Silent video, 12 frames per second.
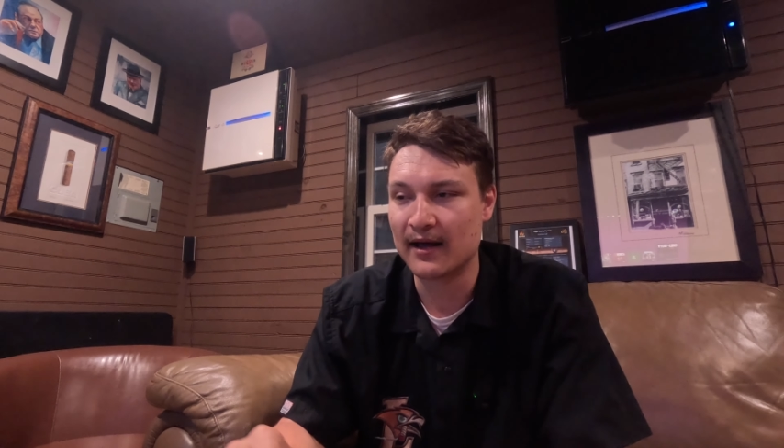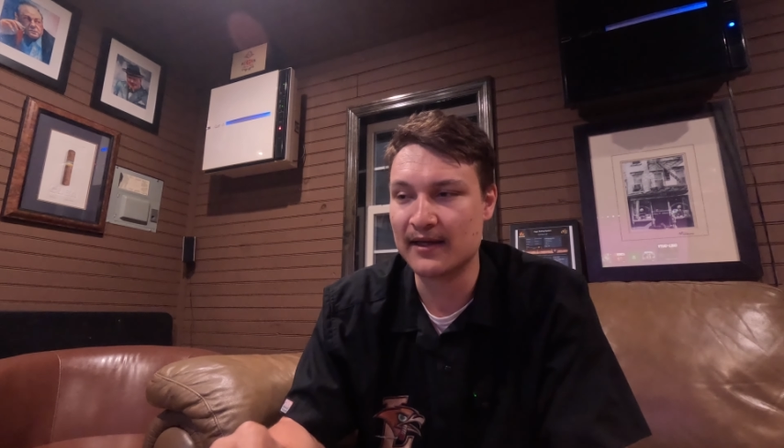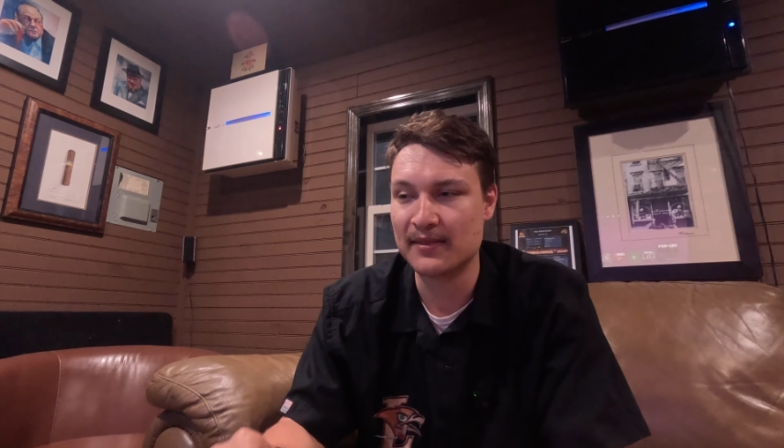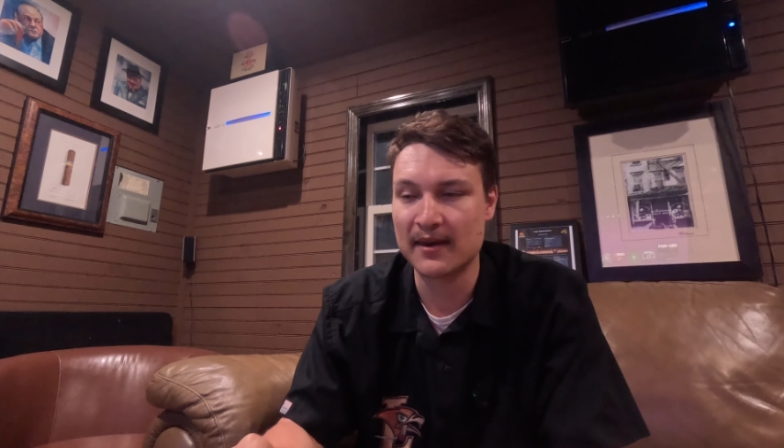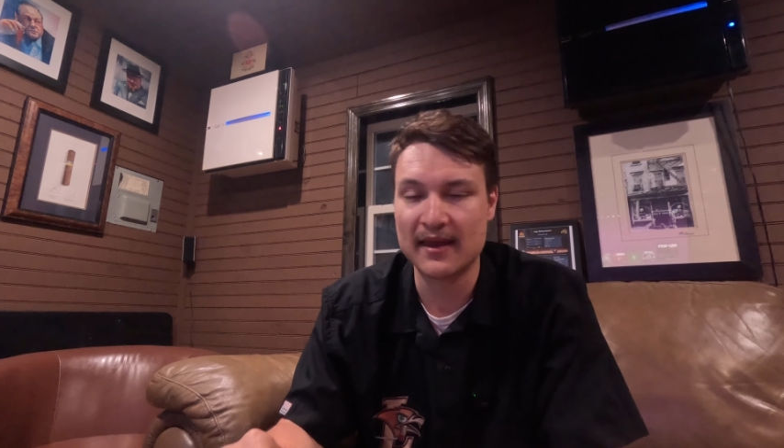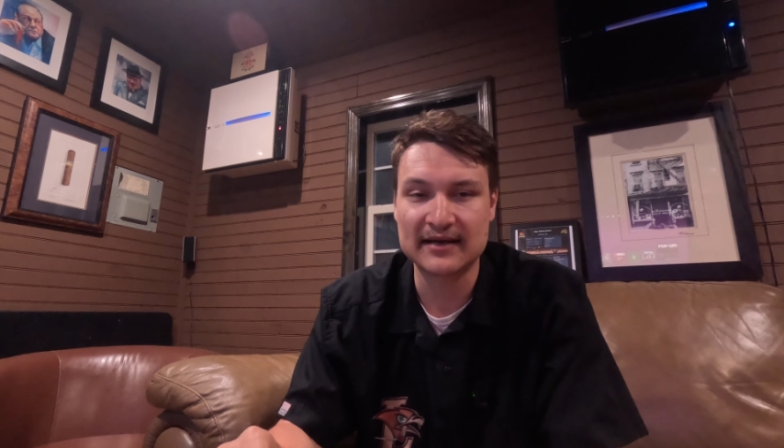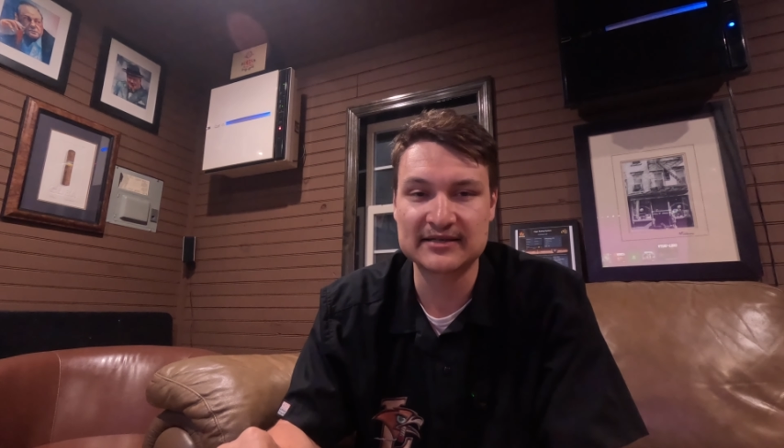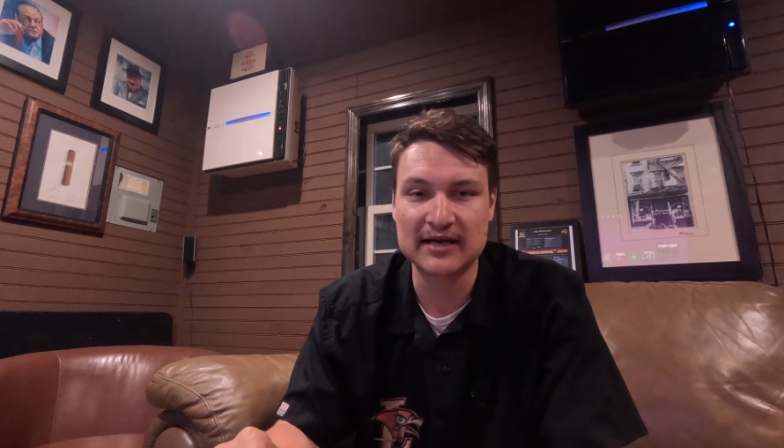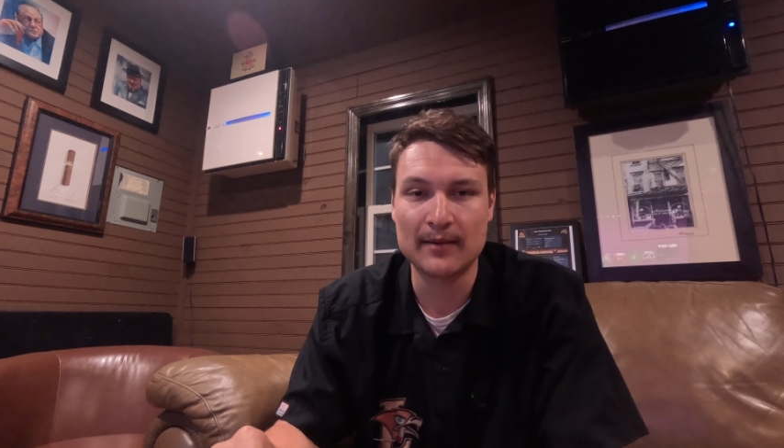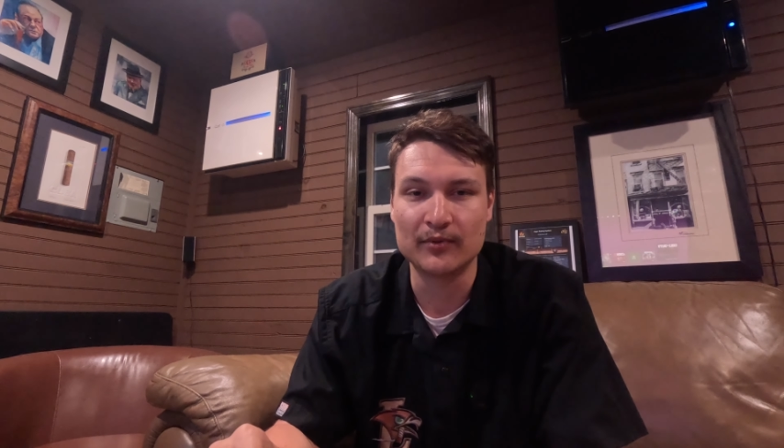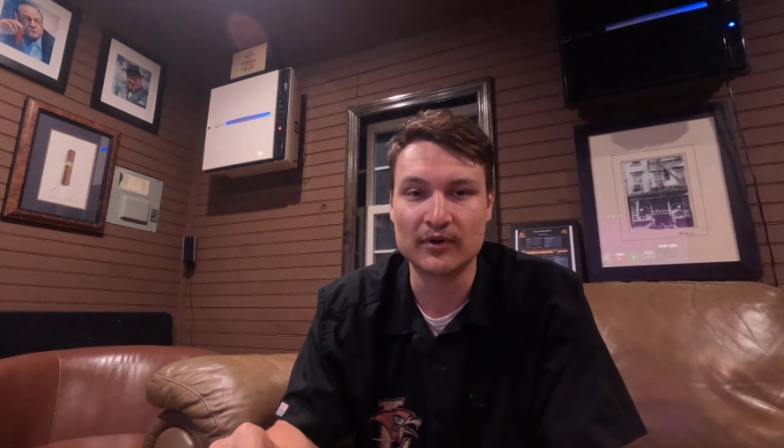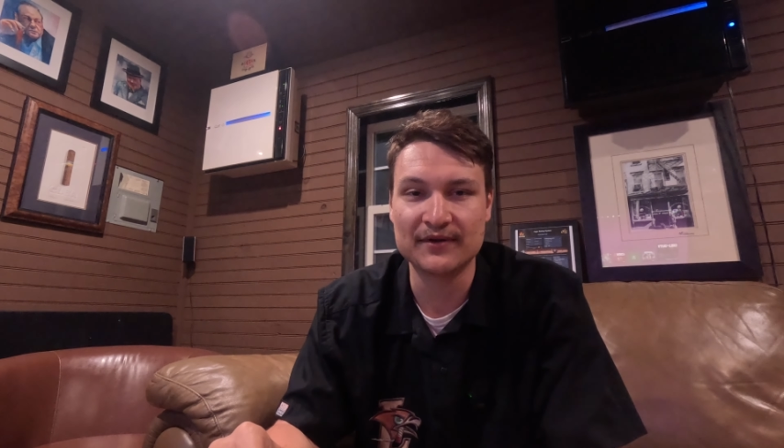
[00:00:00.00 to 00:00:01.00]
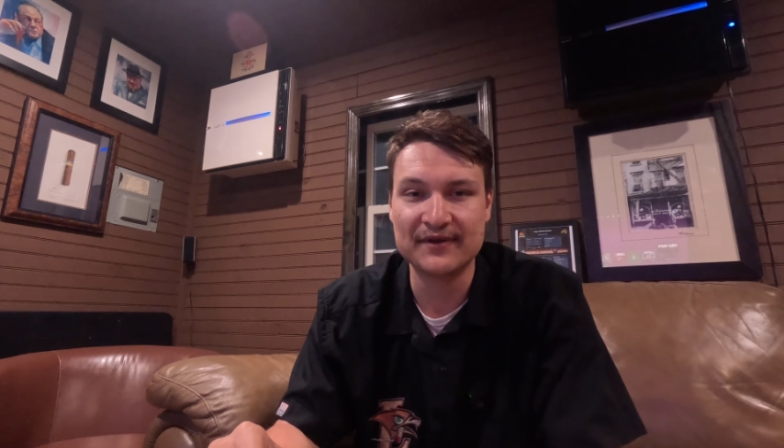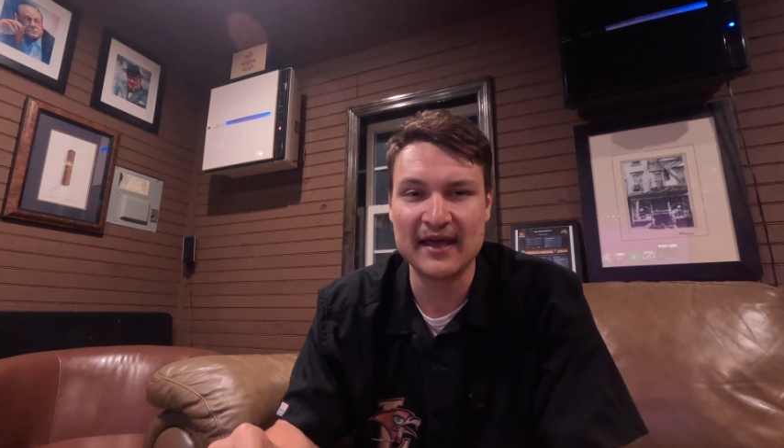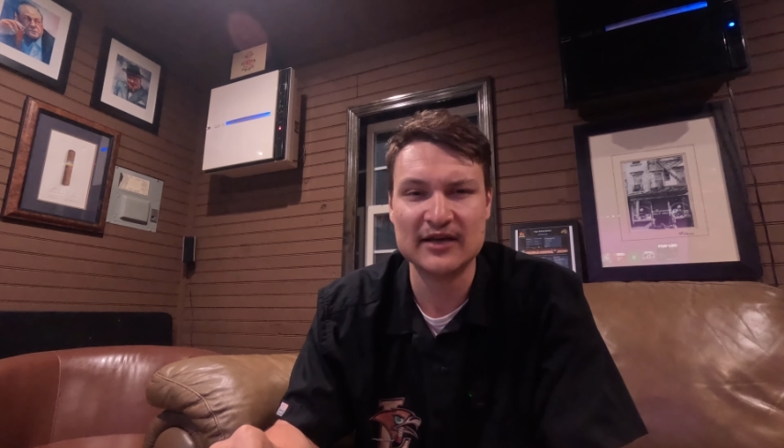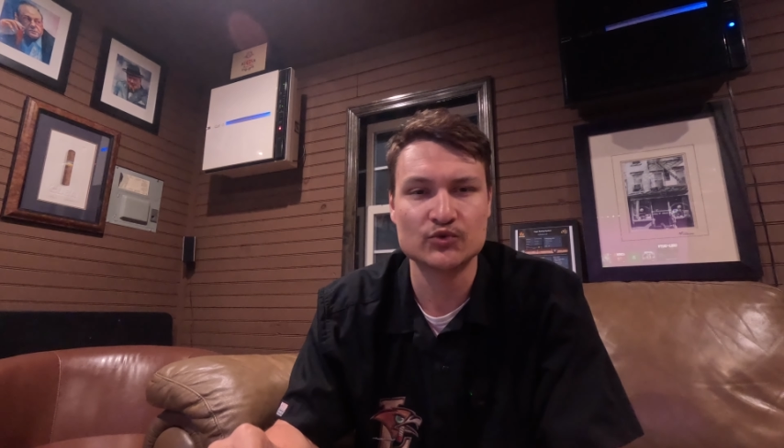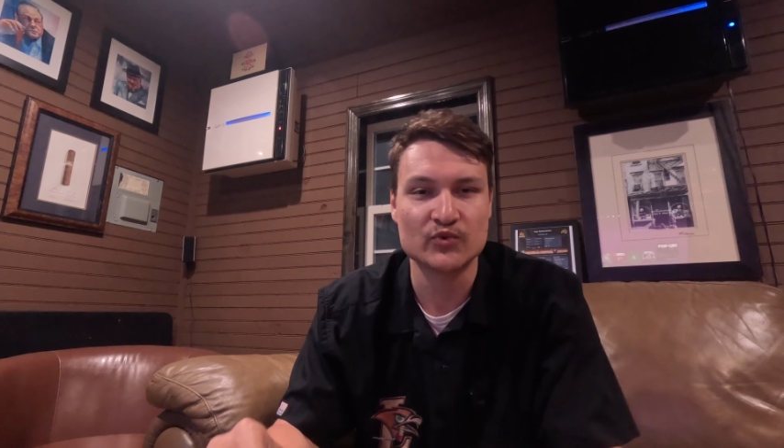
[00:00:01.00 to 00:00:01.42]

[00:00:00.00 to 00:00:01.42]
in the next couple of days.